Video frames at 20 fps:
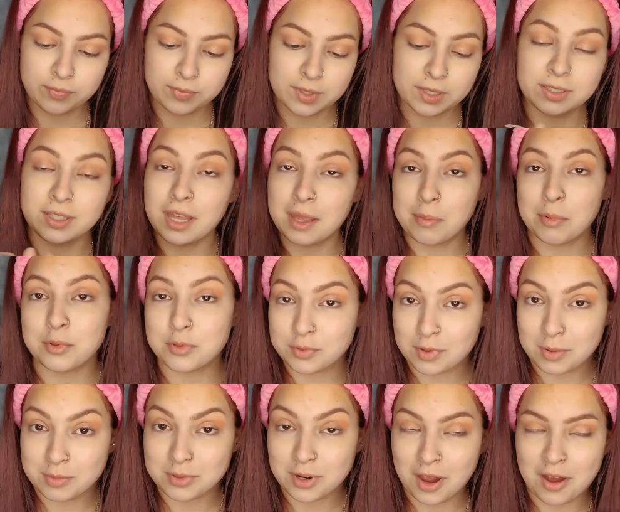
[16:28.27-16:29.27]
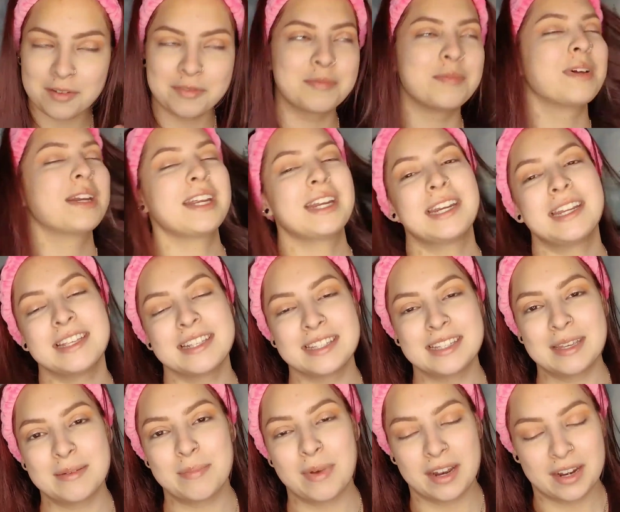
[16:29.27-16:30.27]
label's rubbed off, but it is
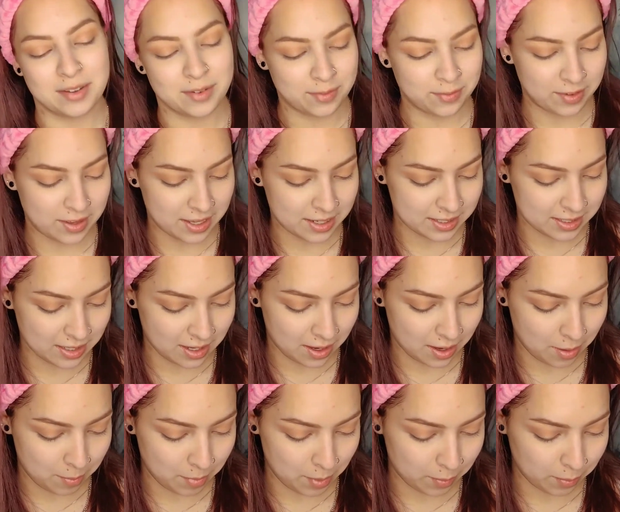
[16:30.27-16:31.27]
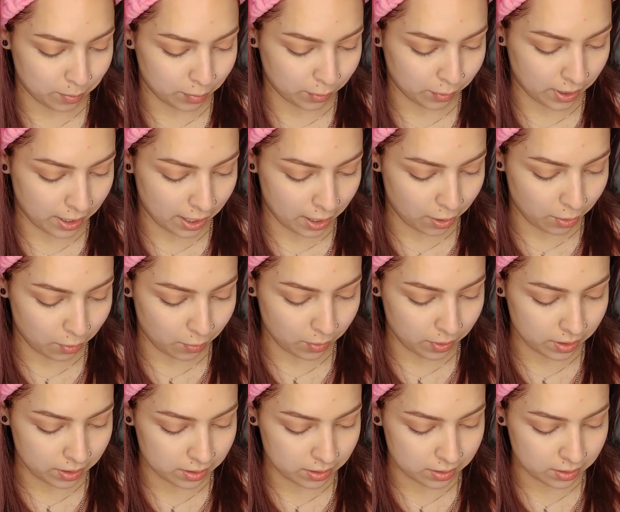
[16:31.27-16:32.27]
the Benefit
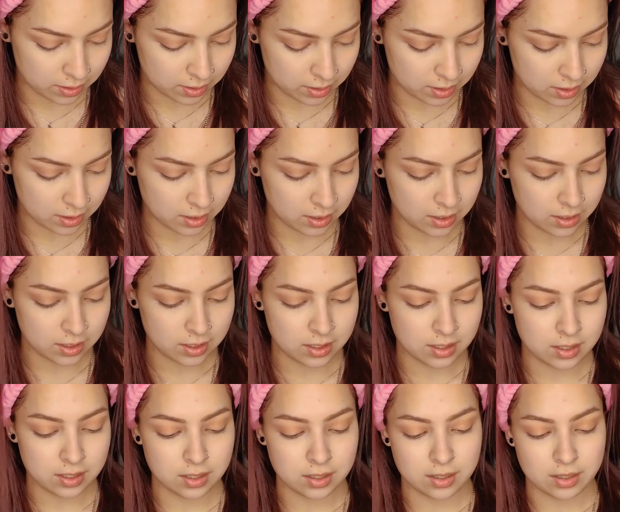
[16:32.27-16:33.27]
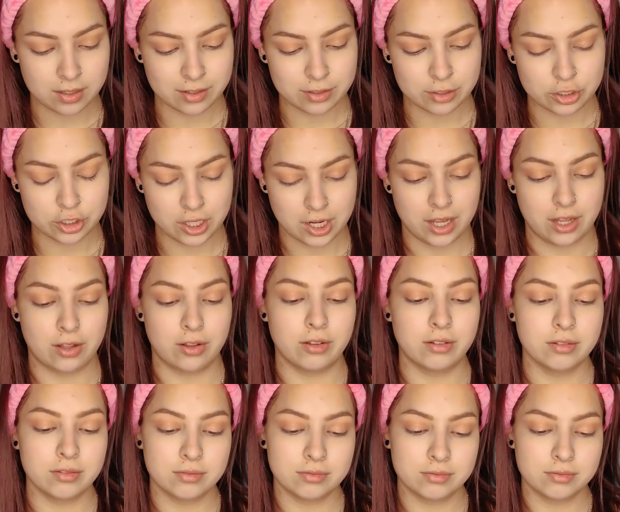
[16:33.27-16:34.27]
brow
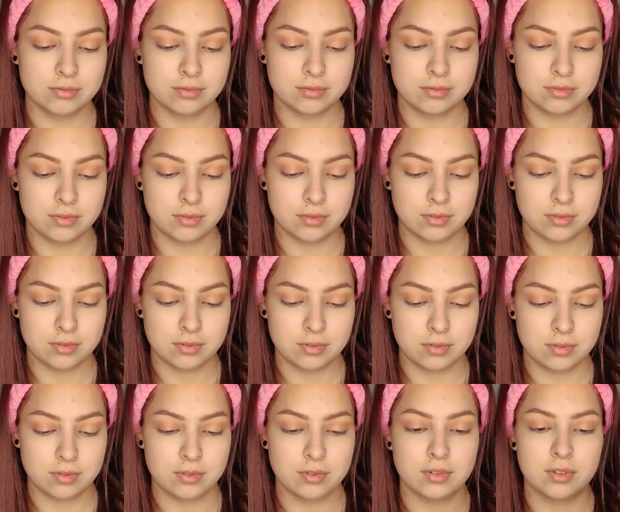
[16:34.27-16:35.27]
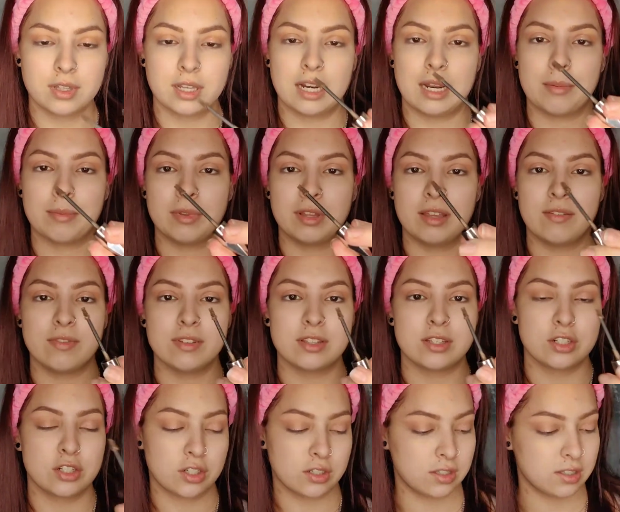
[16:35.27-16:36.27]
gel. I believe
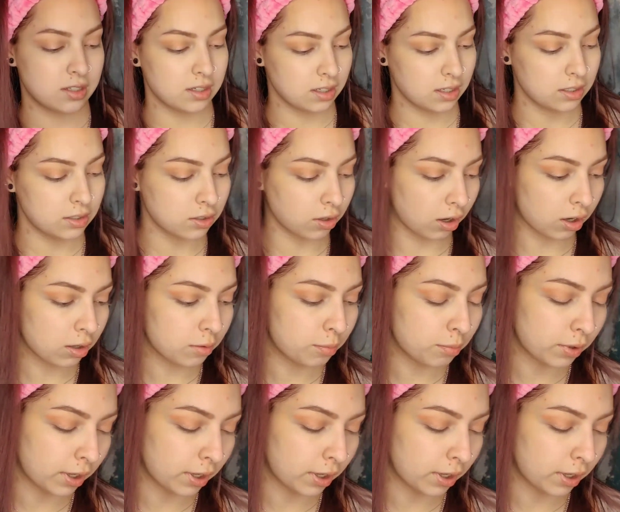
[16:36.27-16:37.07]
it's just a dark